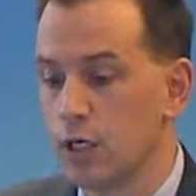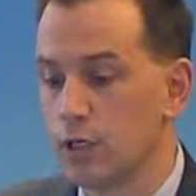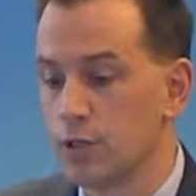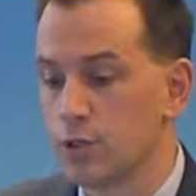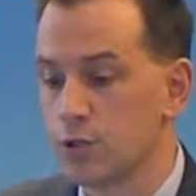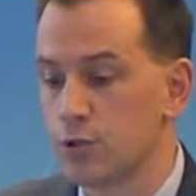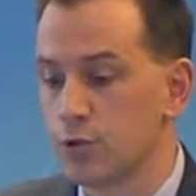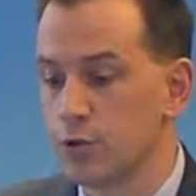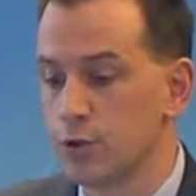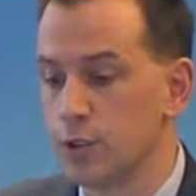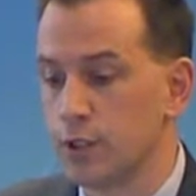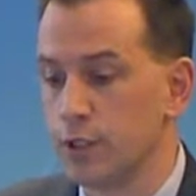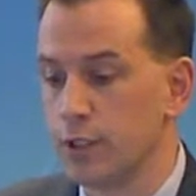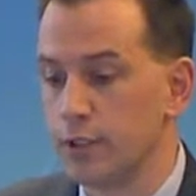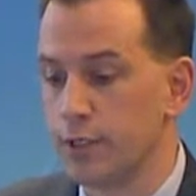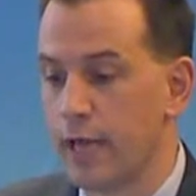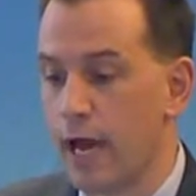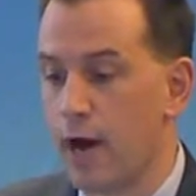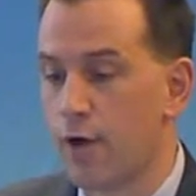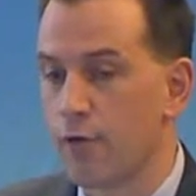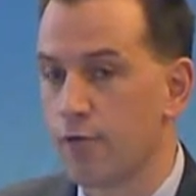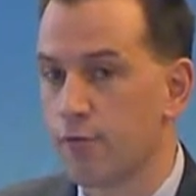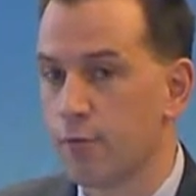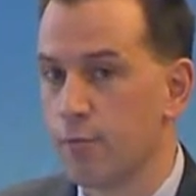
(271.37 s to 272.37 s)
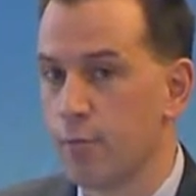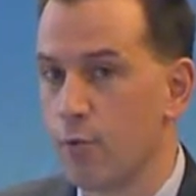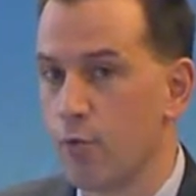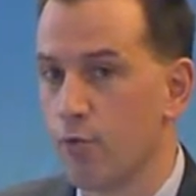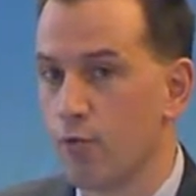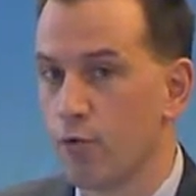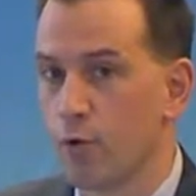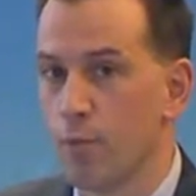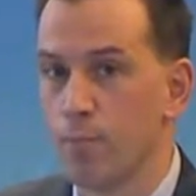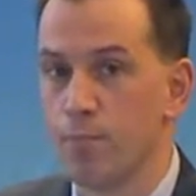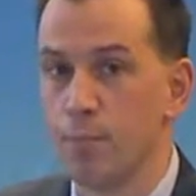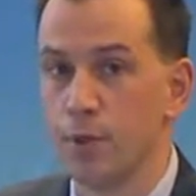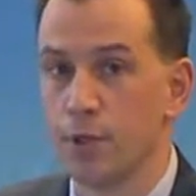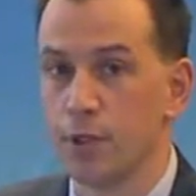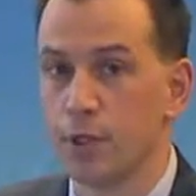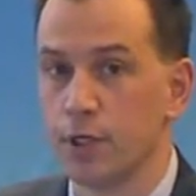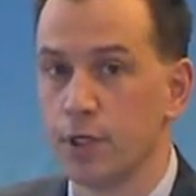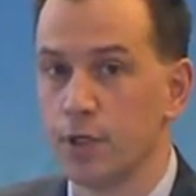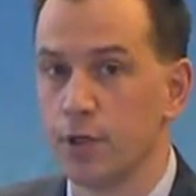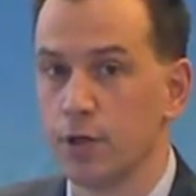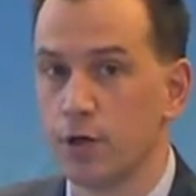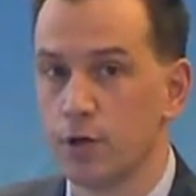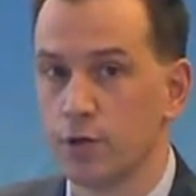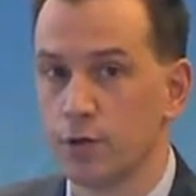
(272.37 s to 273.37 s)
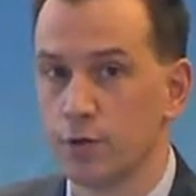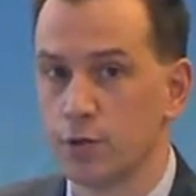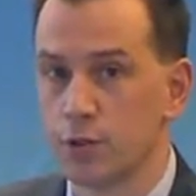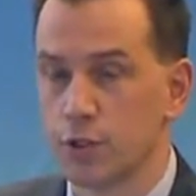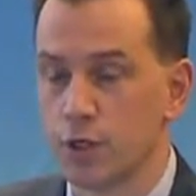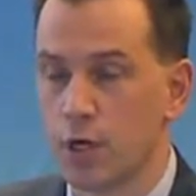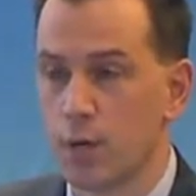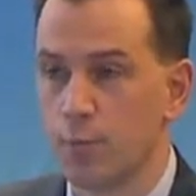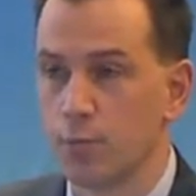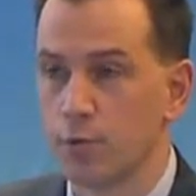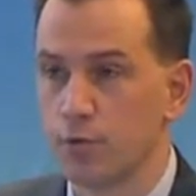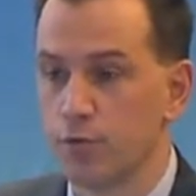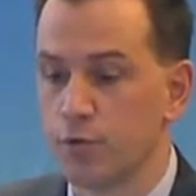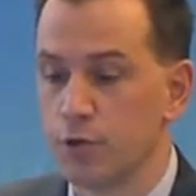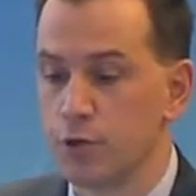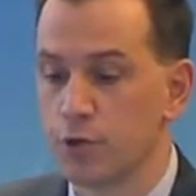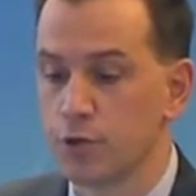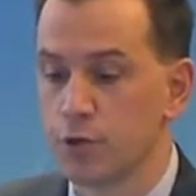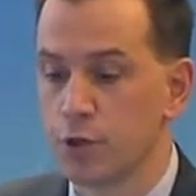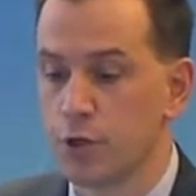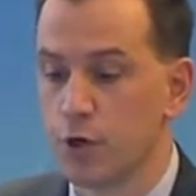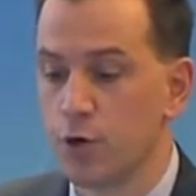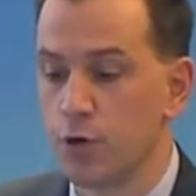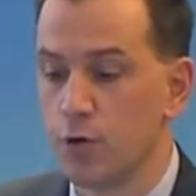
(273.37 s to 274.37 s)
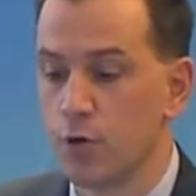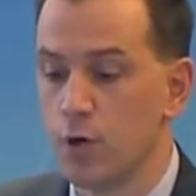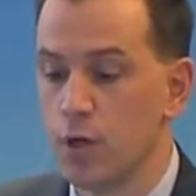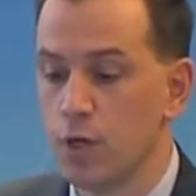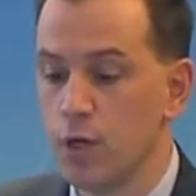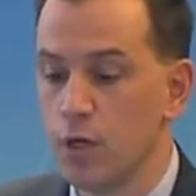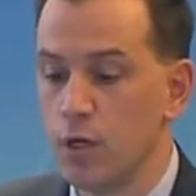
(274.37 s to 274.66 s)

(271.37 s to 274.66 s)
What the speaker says: certainly down from over $1 billion a couple of years ago.